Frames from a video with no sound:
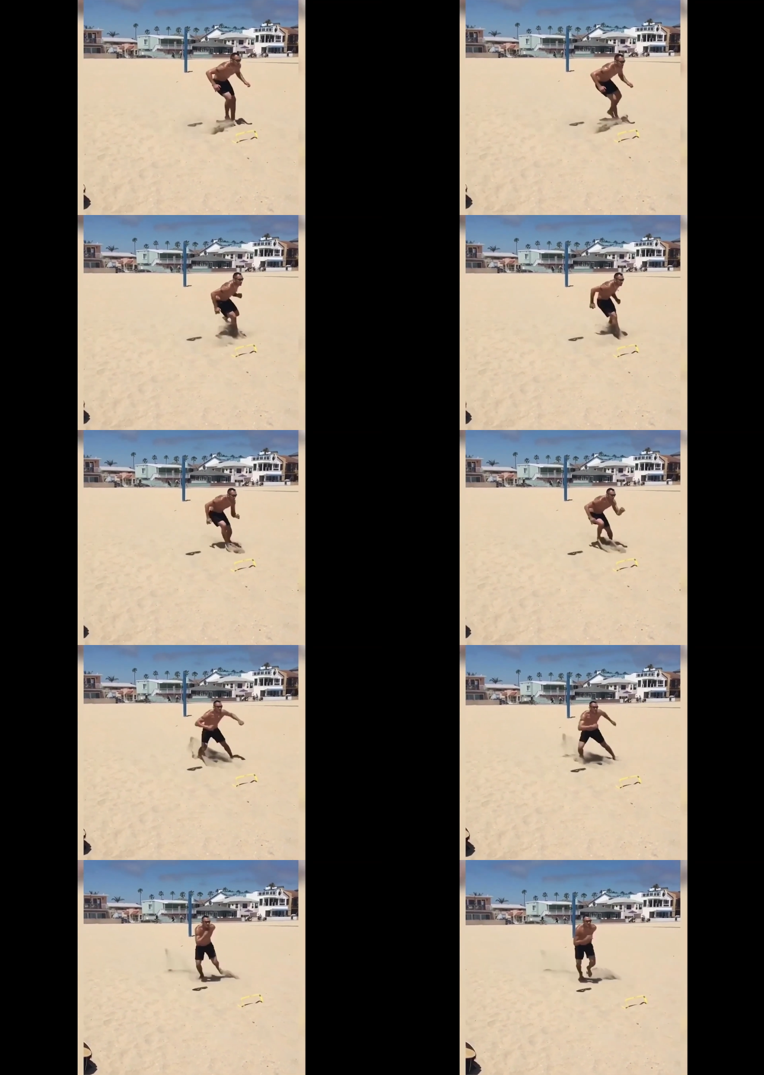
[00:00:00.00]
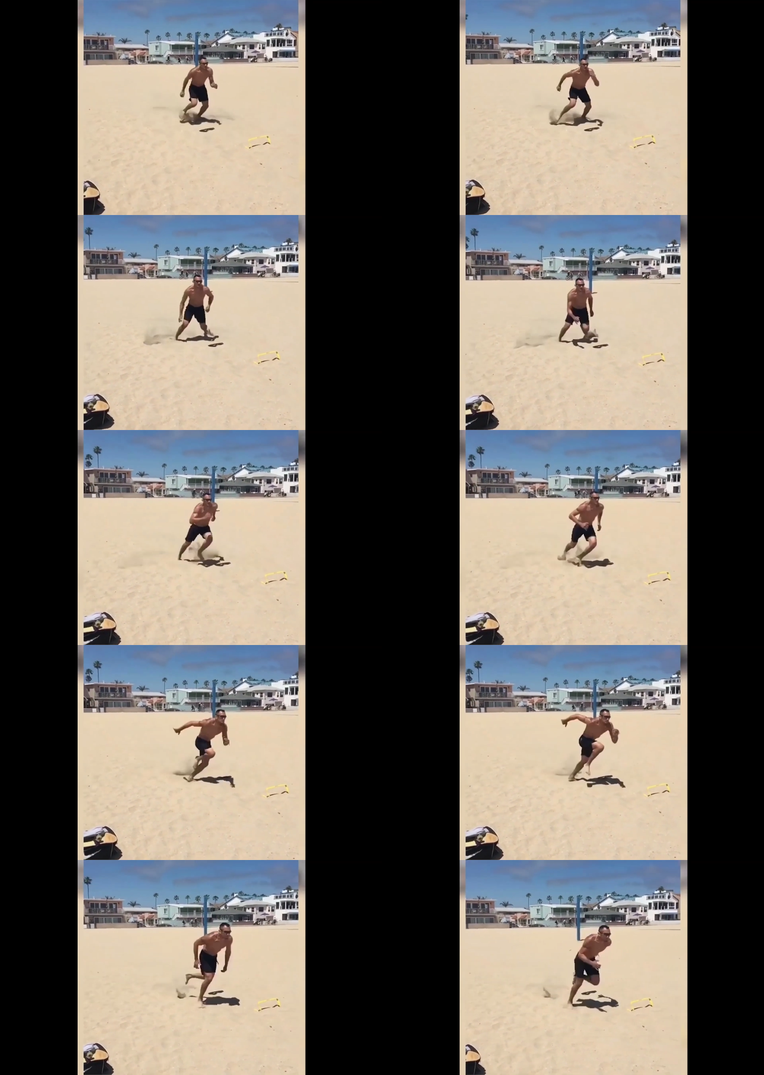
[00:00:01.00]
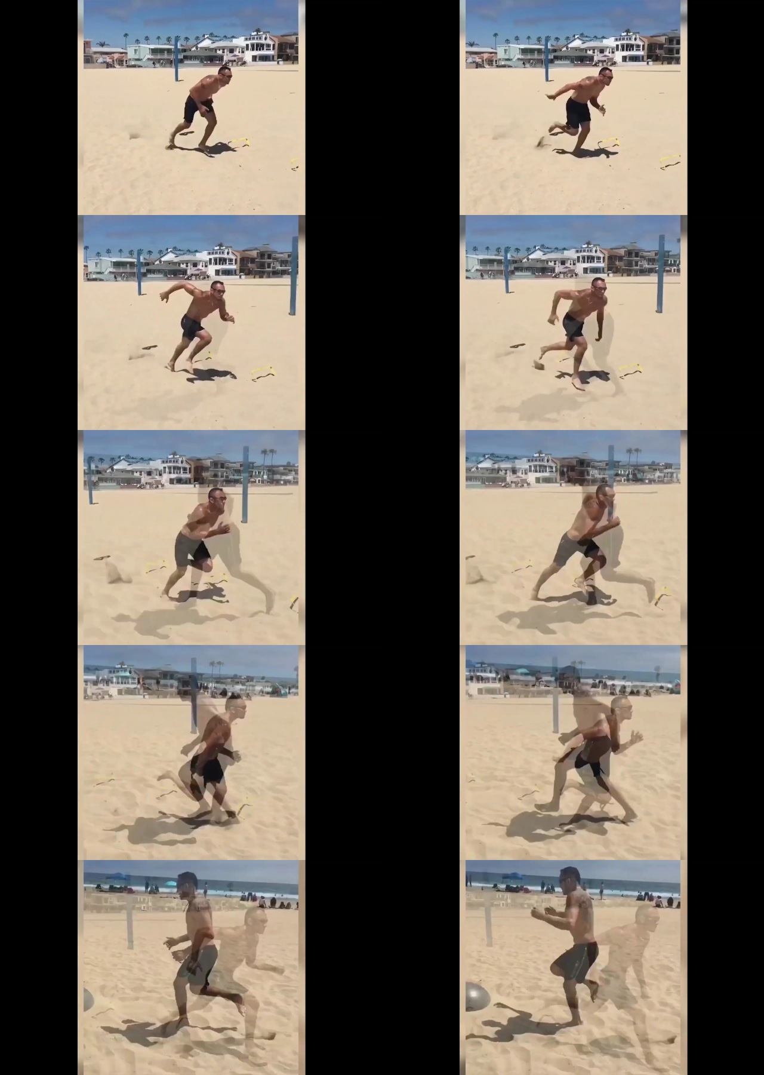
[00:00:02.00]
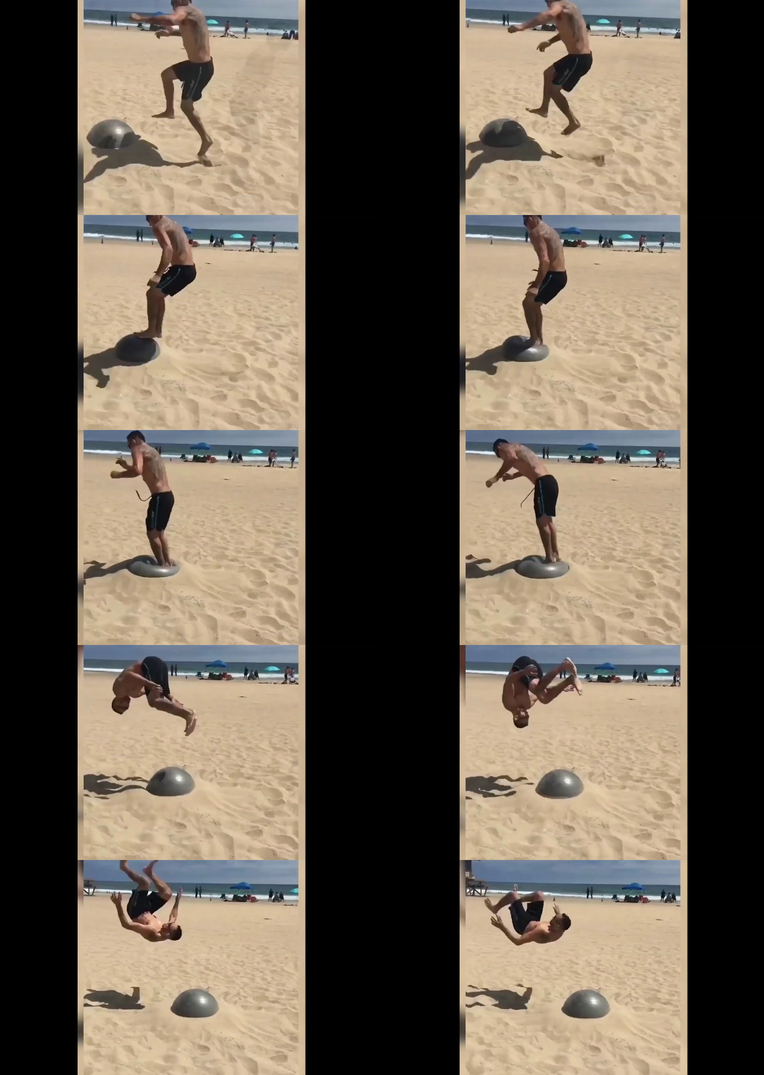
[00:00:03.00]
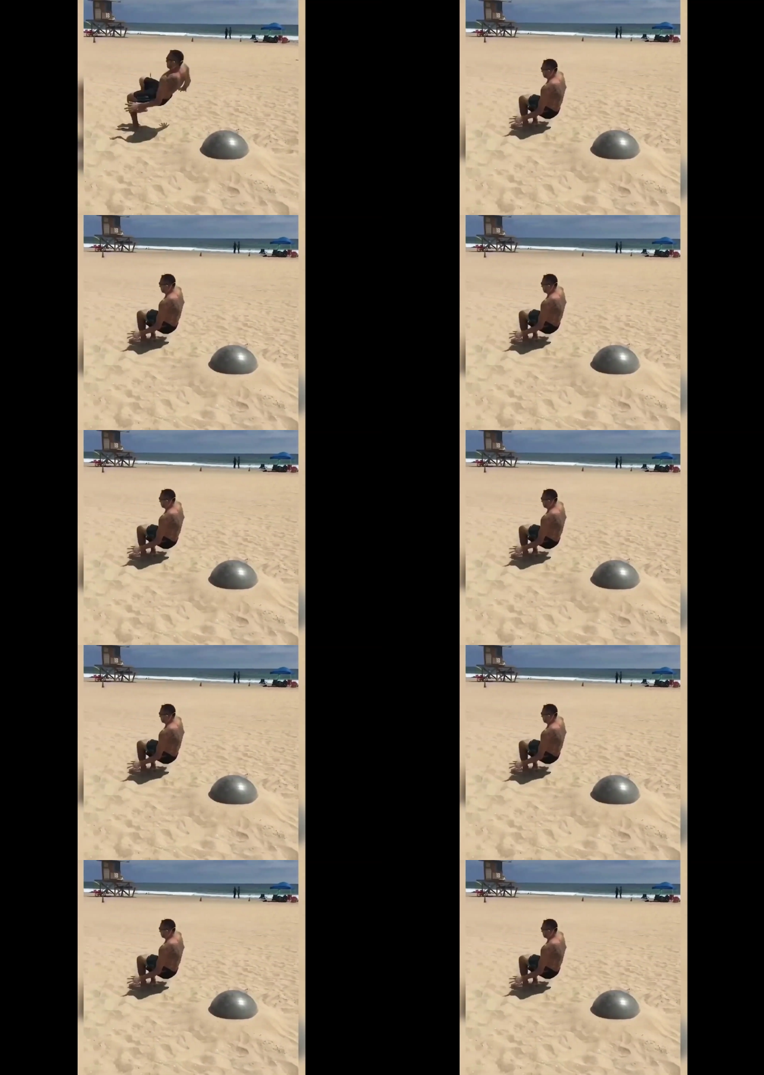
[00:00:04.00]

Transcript: No face is visible, so there are no lips to read.